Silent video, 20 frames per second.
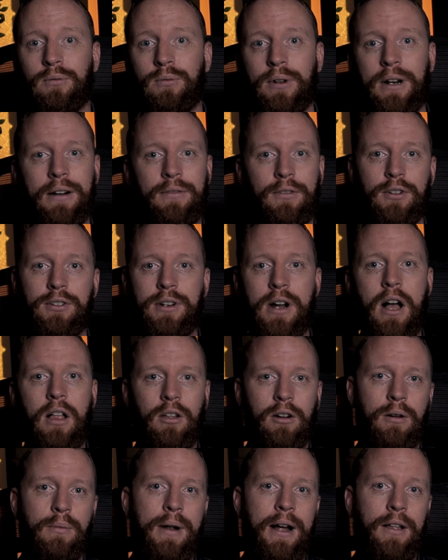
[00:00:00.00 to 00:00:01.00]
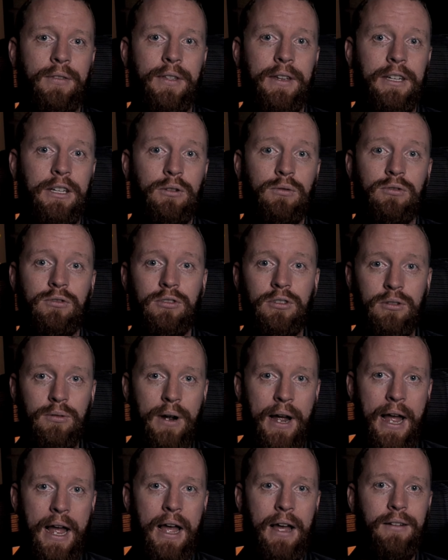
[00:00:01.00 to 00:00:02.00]
whatever dollar amount that you do
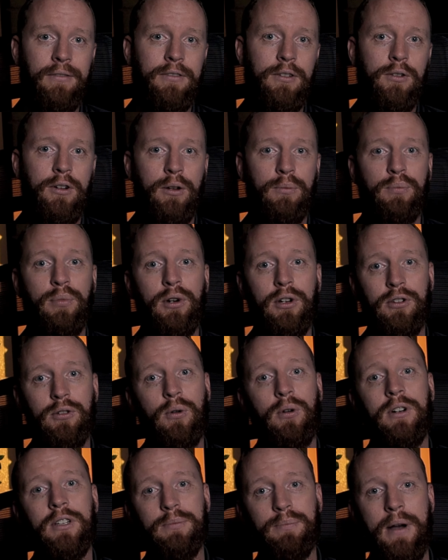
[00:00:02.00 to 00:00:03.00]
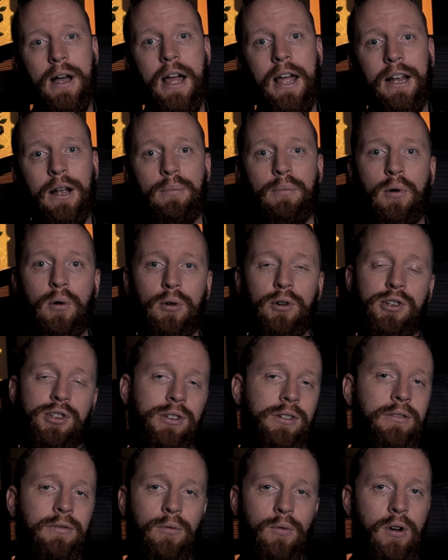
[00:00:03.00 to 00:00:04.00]
have, you can put towards buying a
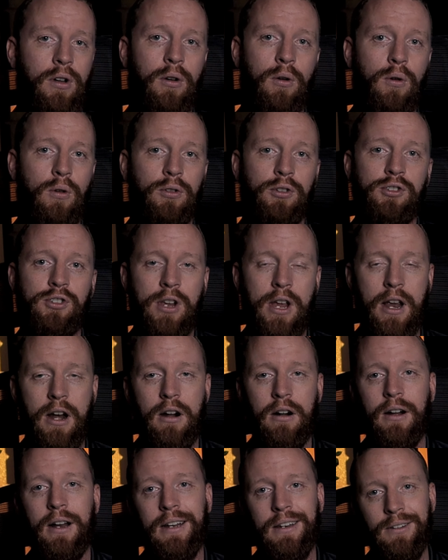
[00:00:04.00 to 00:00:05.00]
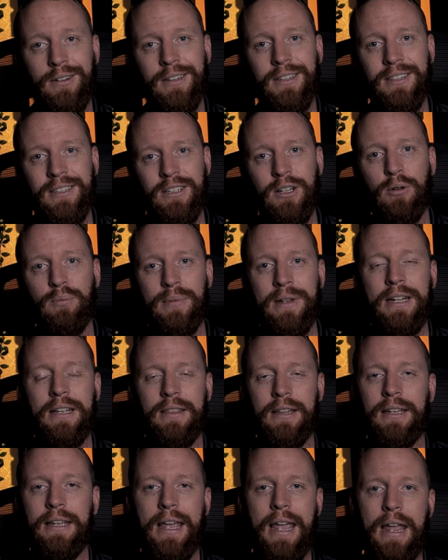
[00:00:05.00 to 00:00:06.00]
portion of one whole share and you can still be in
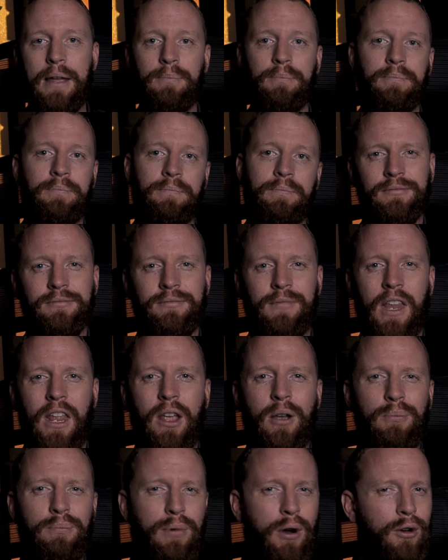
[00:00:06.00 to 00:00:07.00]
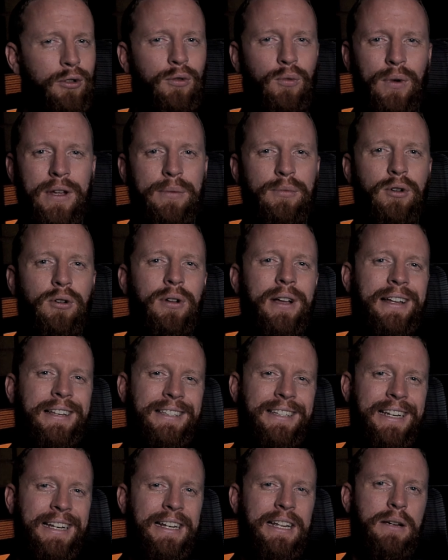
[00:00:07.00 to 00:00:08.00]
the game. Both Webull and
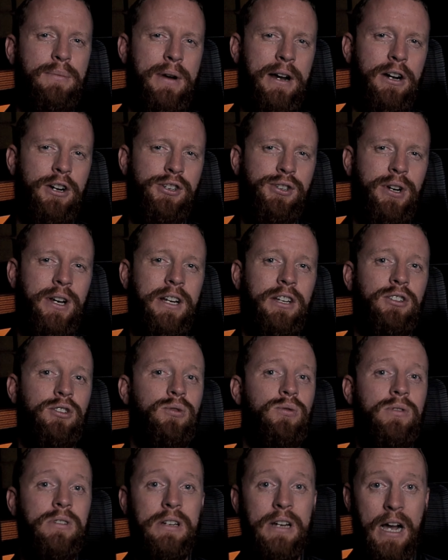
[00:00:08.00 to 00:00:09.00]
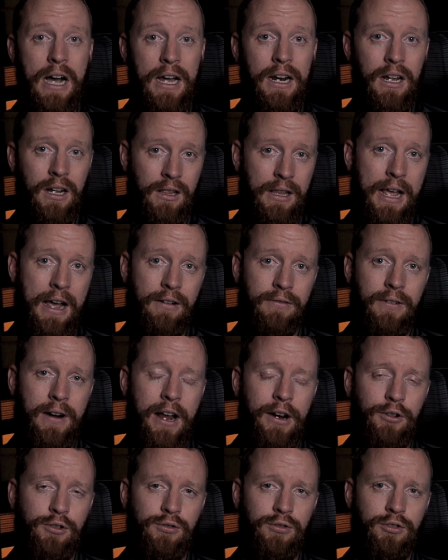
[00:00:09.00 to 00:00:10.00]
TD Ameritrade do not allow
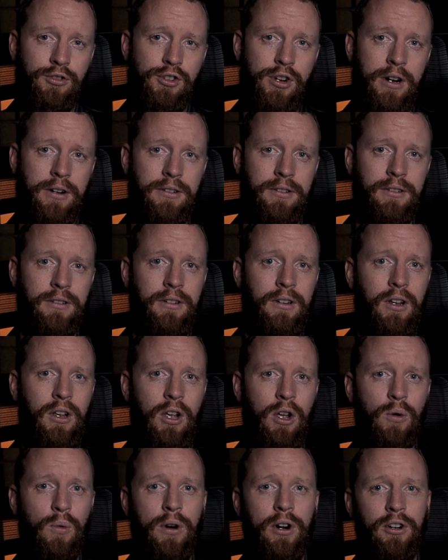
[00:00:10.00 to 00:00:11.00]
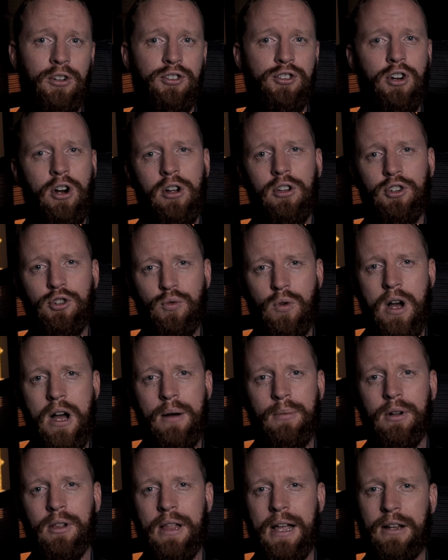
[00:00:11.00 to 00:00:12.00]
fractional shares, whereas Charles
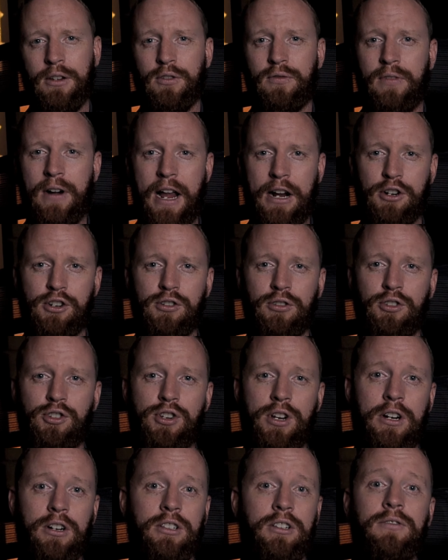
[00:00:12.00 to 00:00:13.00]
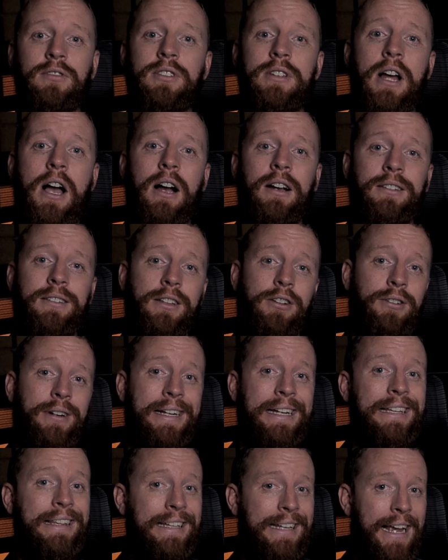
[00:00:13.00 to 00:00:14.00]
Schwab allows fractional shares of stocks that are
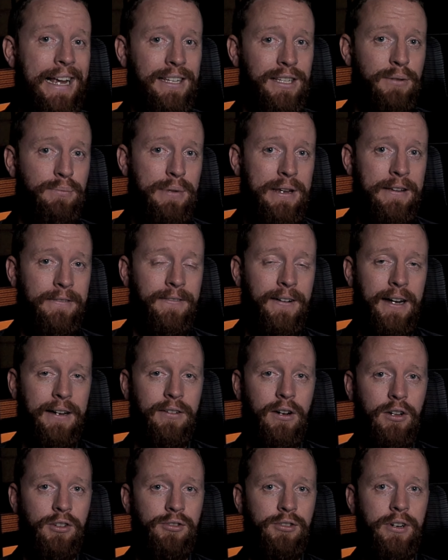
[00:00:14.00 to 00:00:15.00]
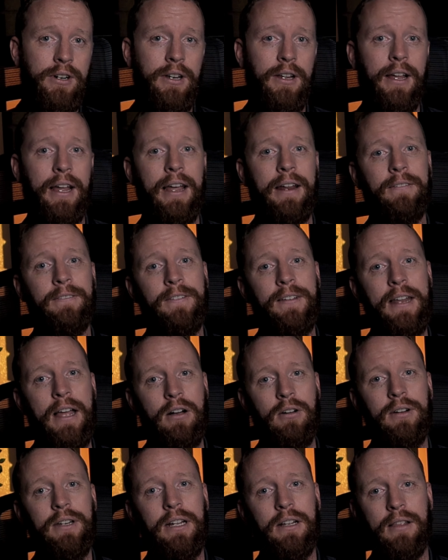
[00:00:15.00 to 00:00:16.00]
in the S&P 500 and
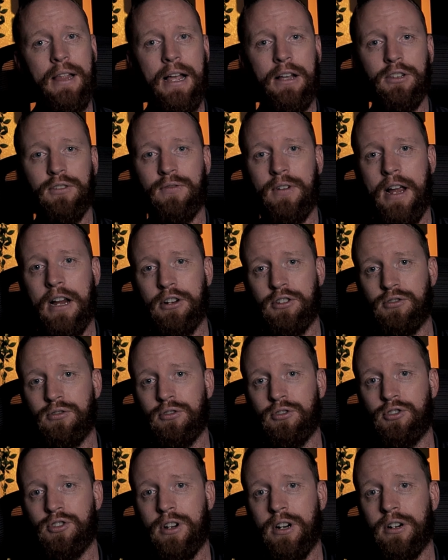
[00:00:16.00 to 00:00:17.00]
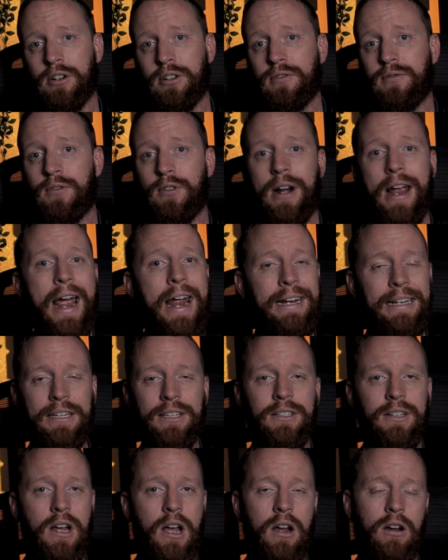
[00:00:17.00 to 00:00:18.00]
Fidelity allows fractional shares for any
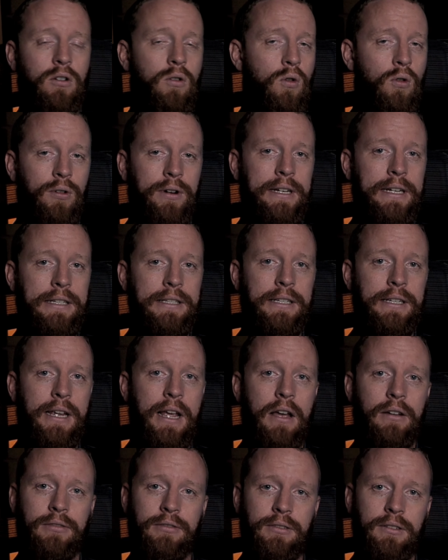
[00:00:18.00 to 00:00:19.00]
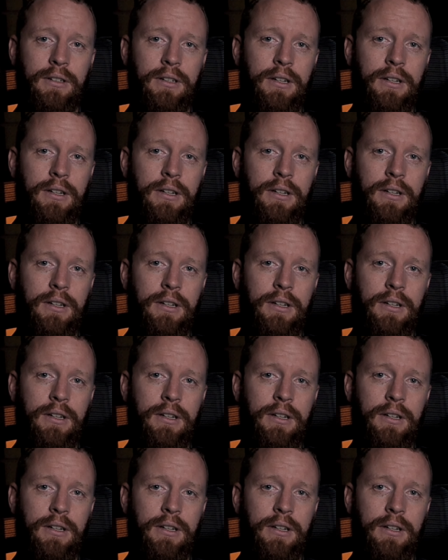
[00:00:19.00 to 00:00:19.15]
stock or ETF.